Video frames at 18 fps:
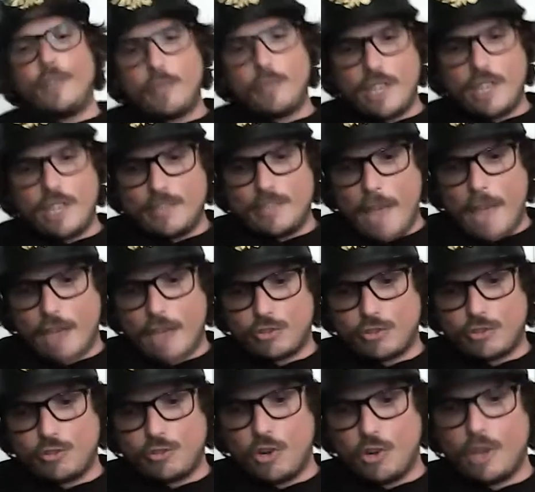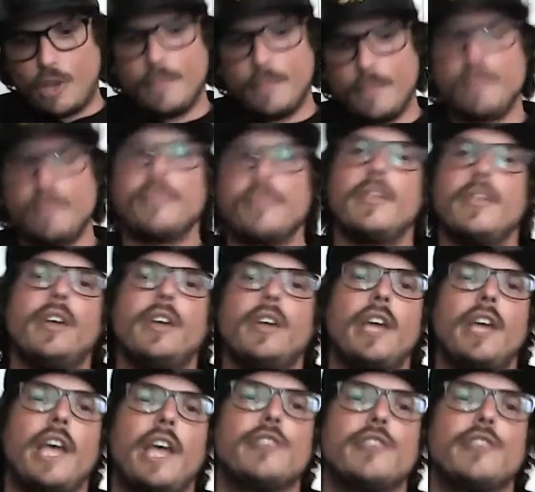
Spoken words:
with this Master Sword is